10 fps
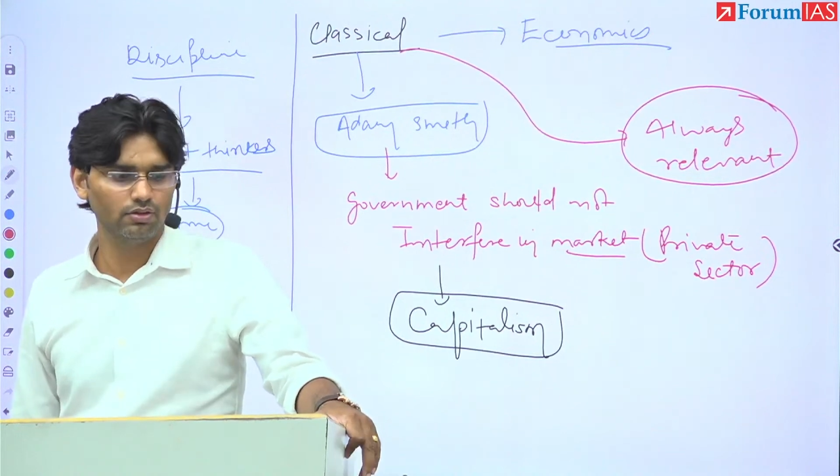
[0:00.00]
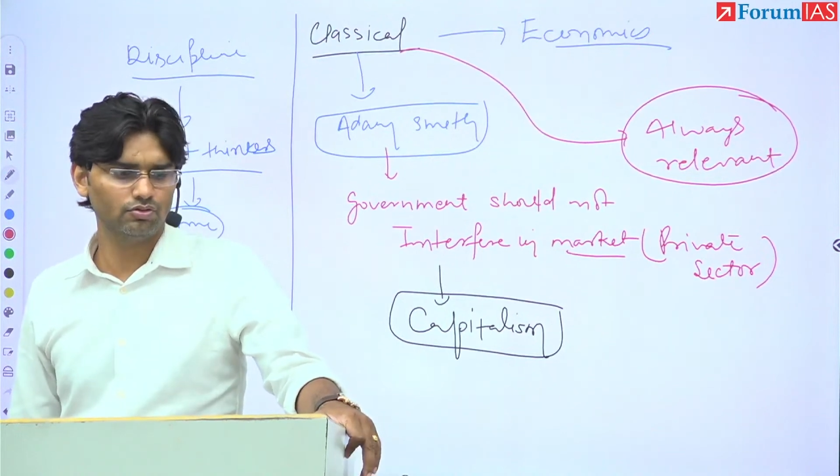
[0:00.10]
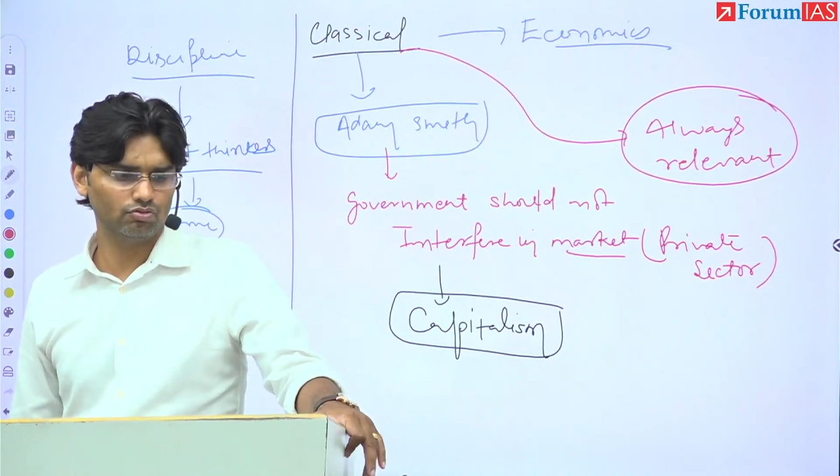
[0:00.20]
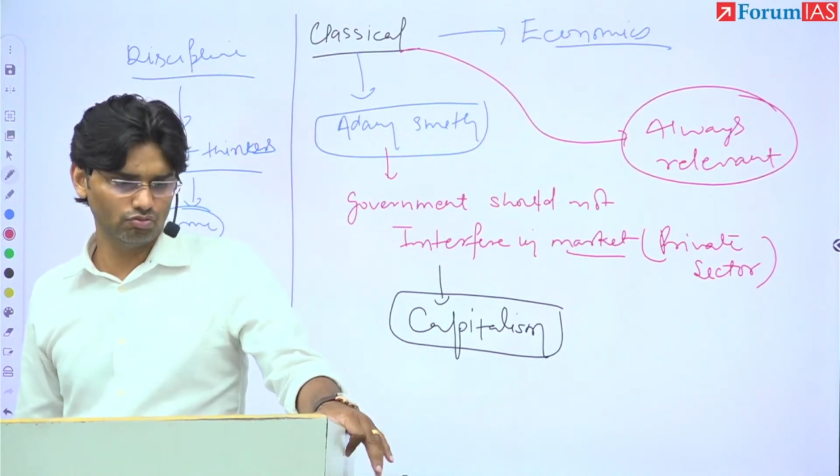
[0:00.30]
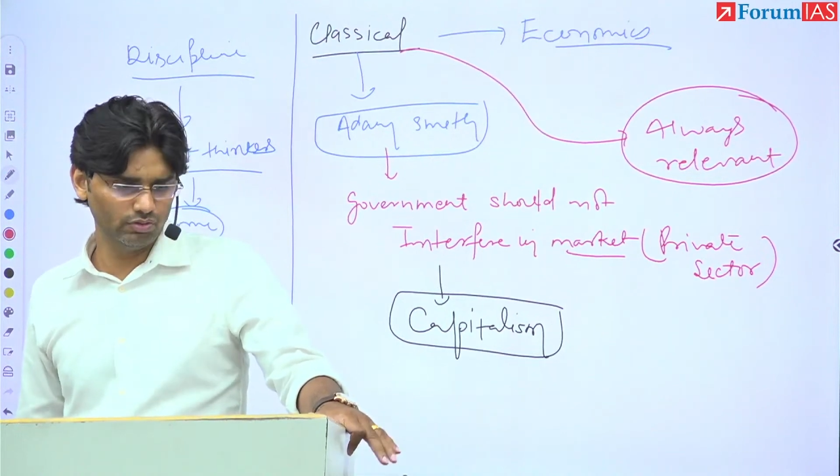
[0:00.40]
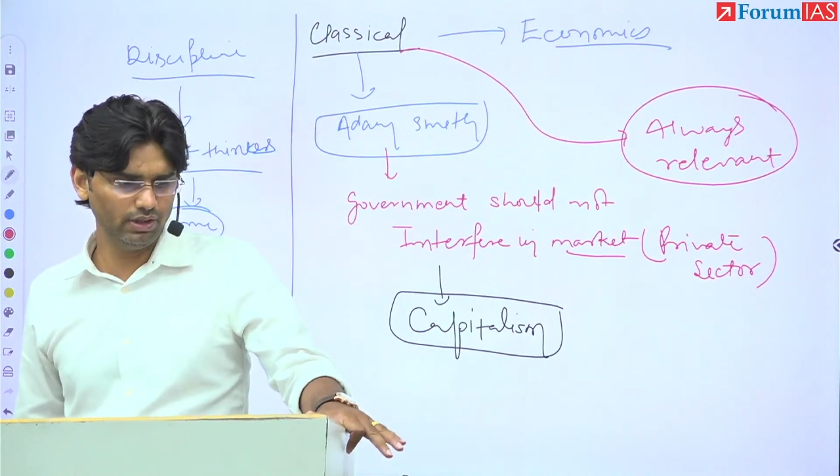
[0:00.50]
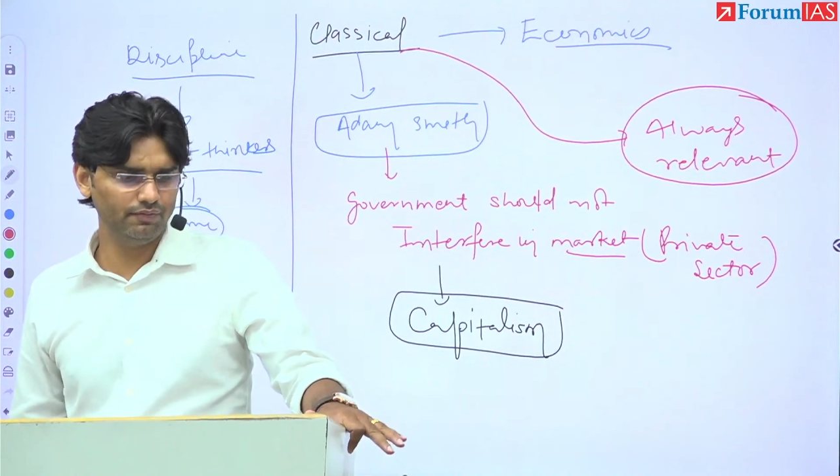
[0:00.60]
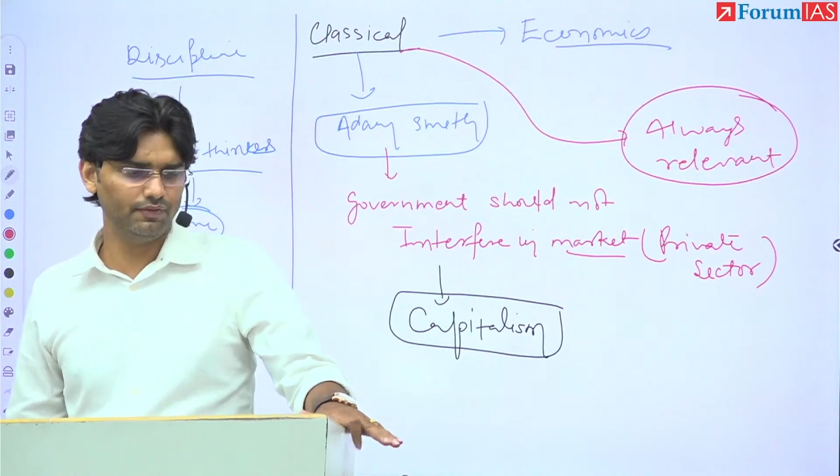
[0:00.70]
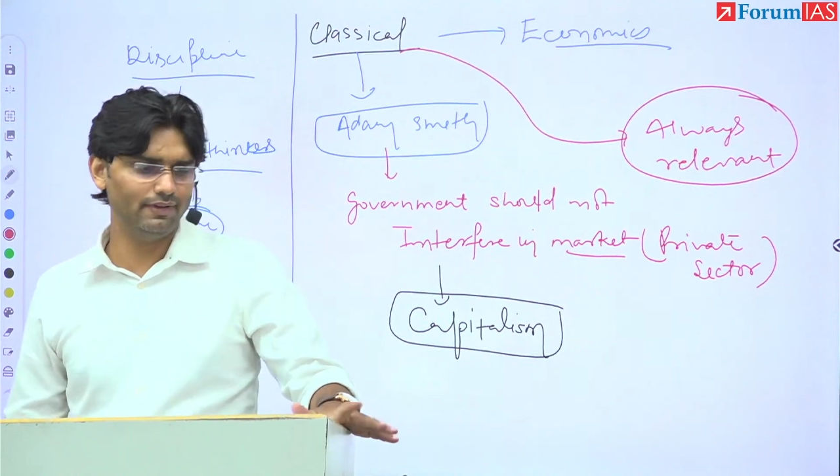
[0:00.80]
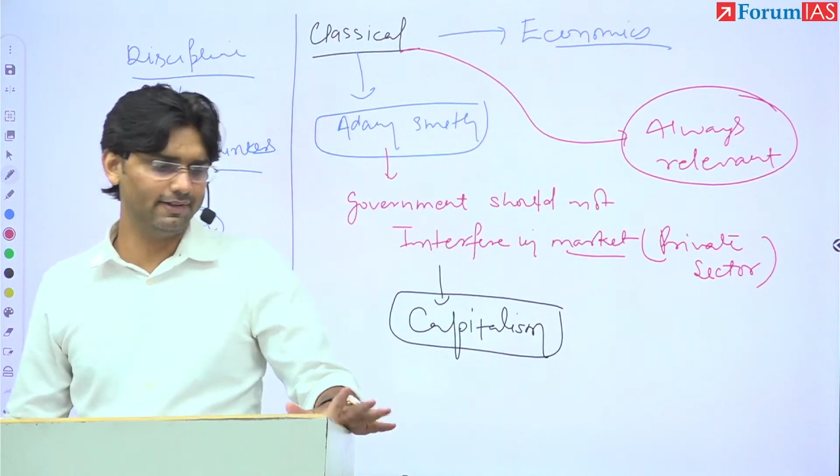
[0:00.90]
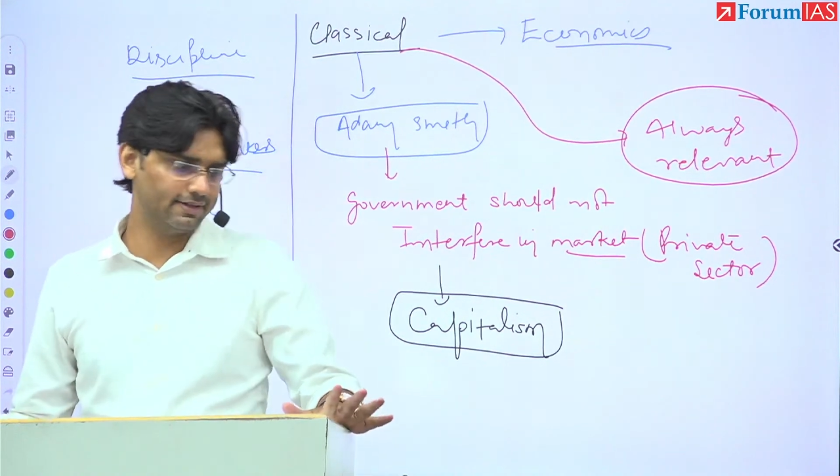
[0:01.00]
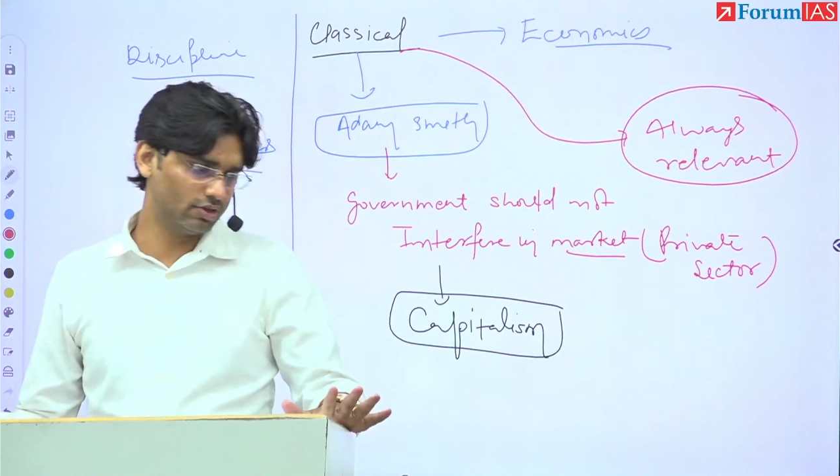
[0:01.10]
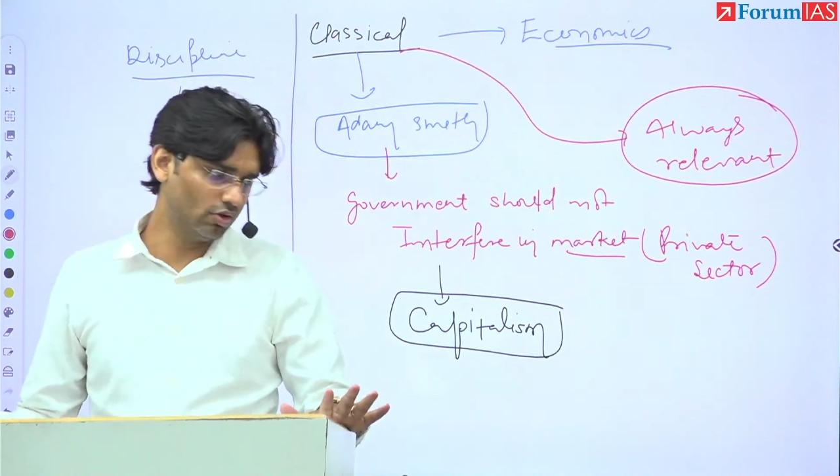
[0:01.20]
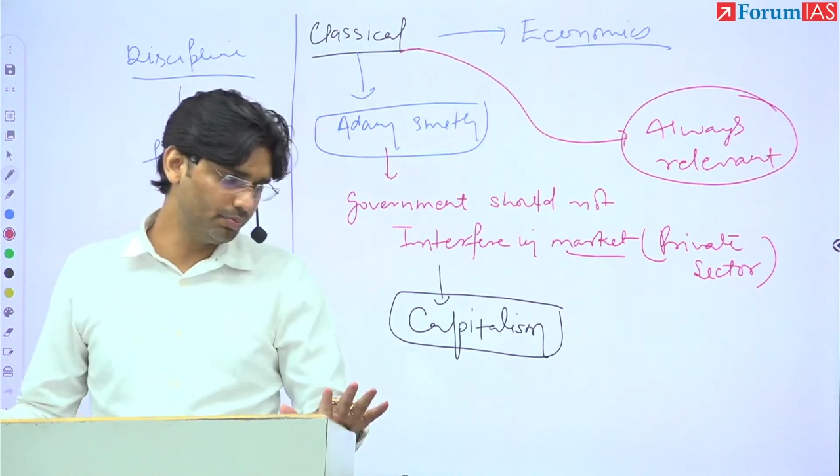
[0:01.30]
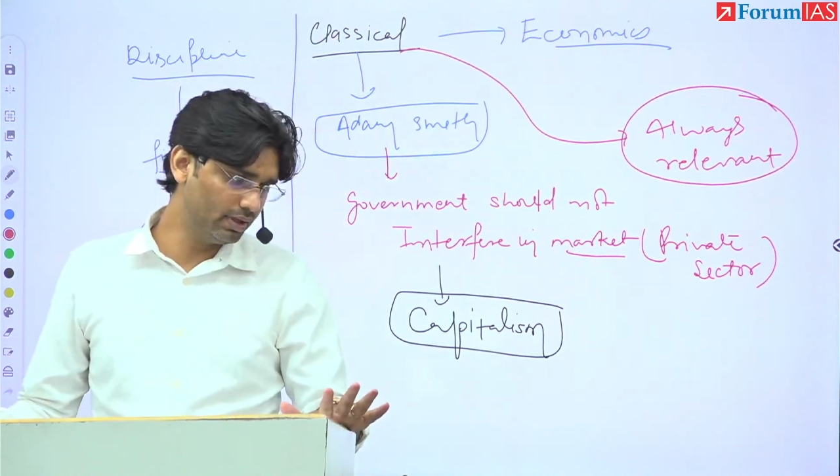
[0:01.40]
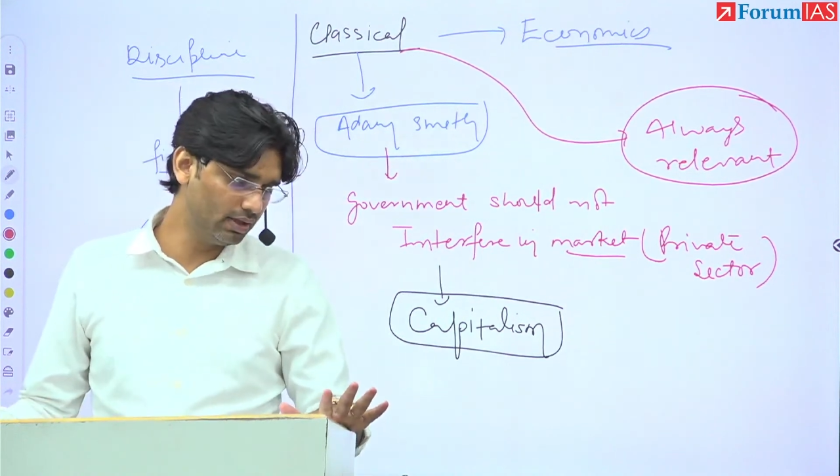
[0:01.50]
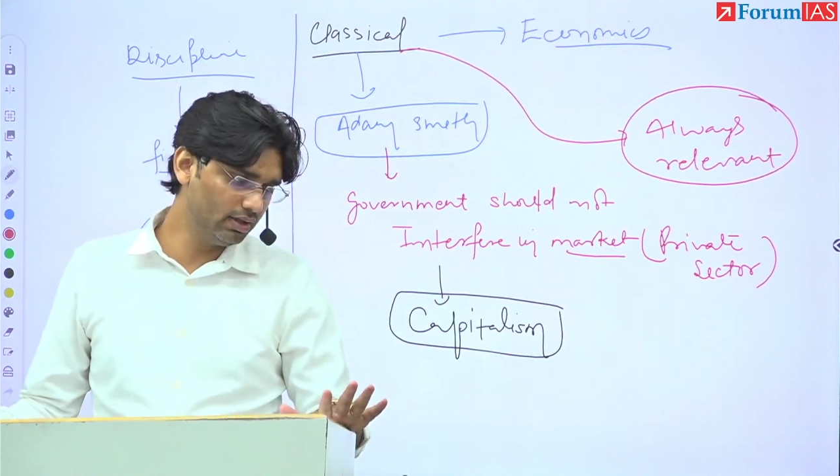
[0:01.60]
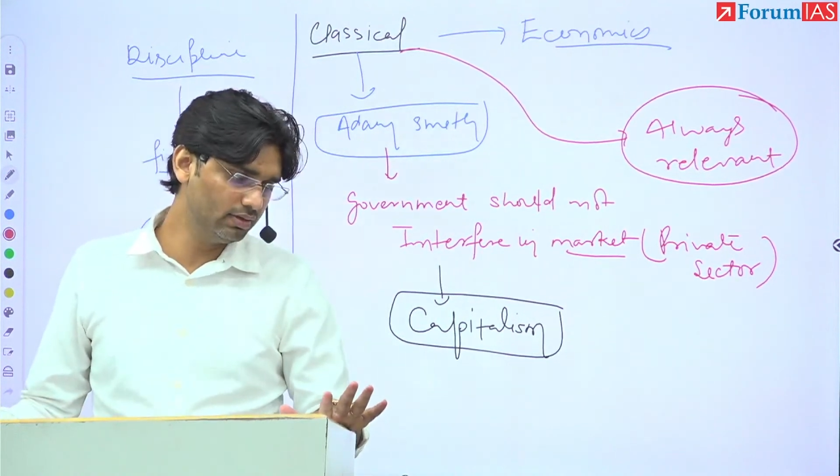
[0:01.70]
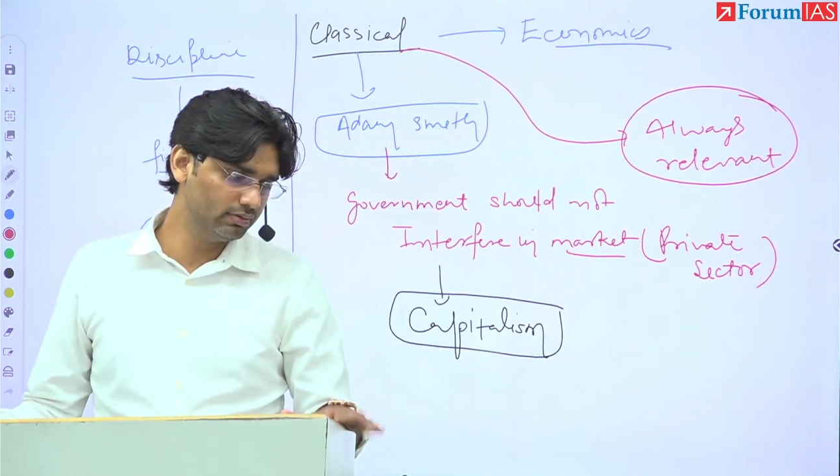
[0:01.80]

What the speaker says: So today we'll stop here.